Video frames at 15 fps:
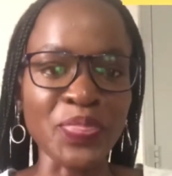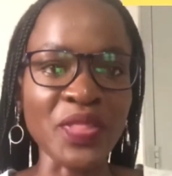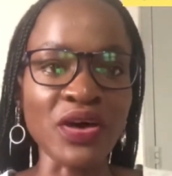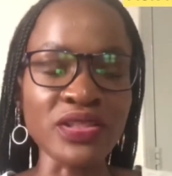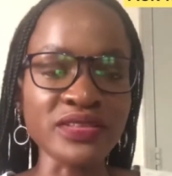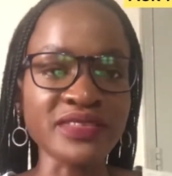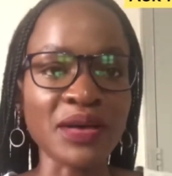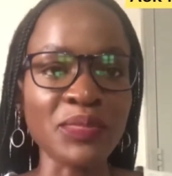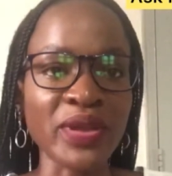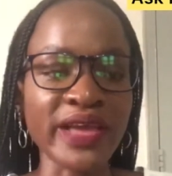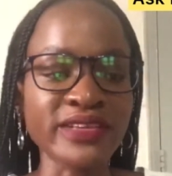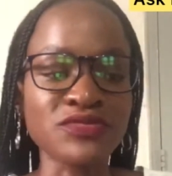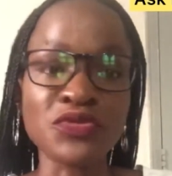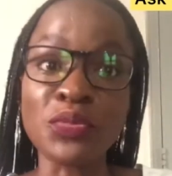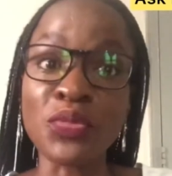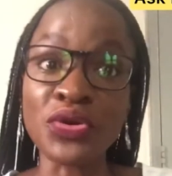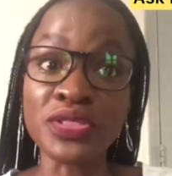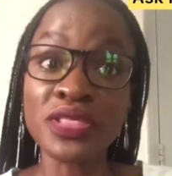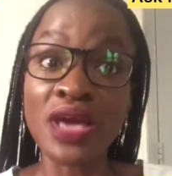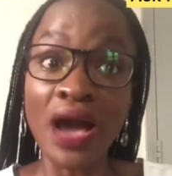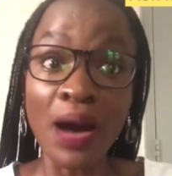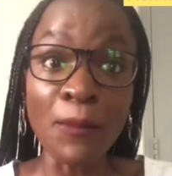Now, this applies for
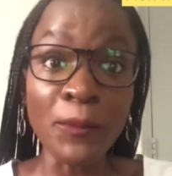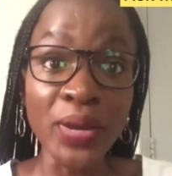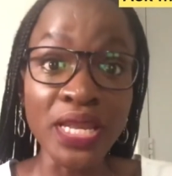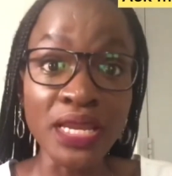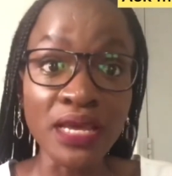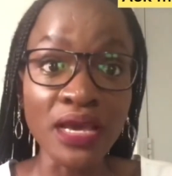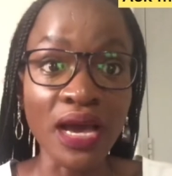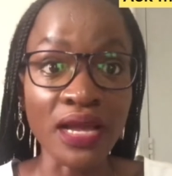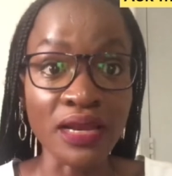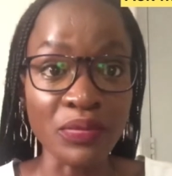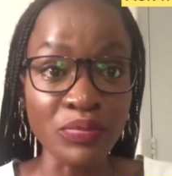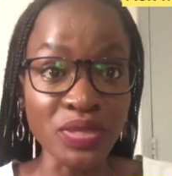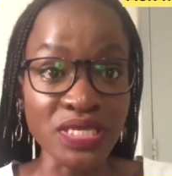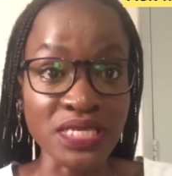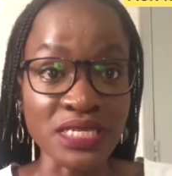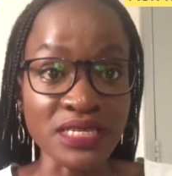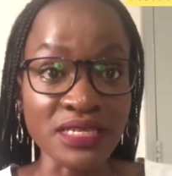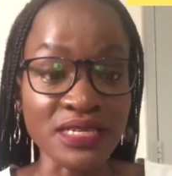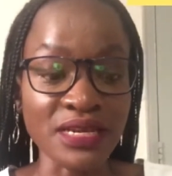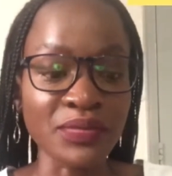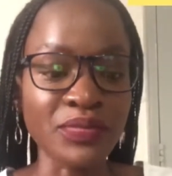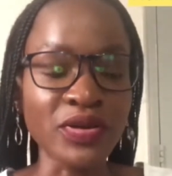both company and a business
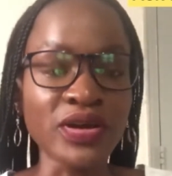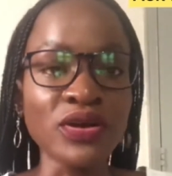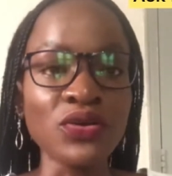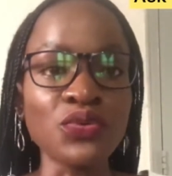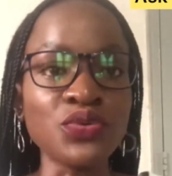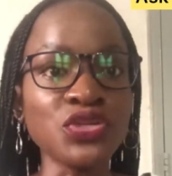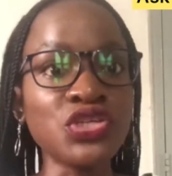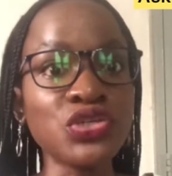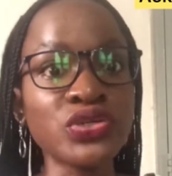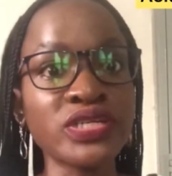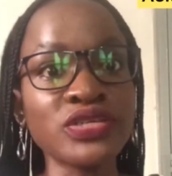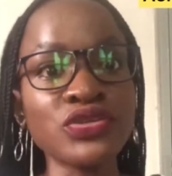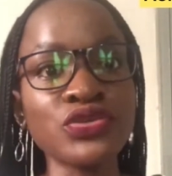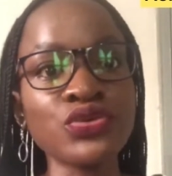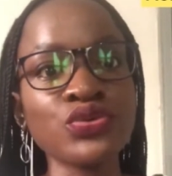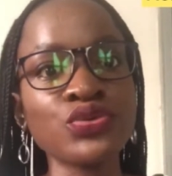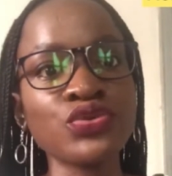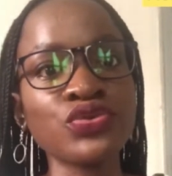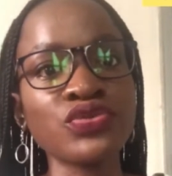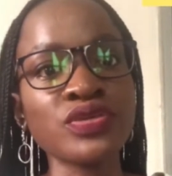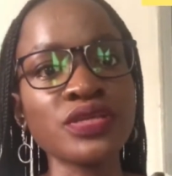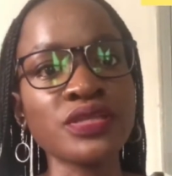name, which you can do
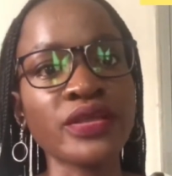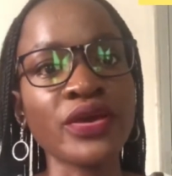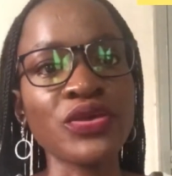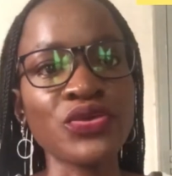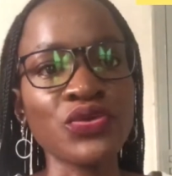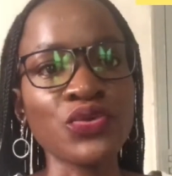using the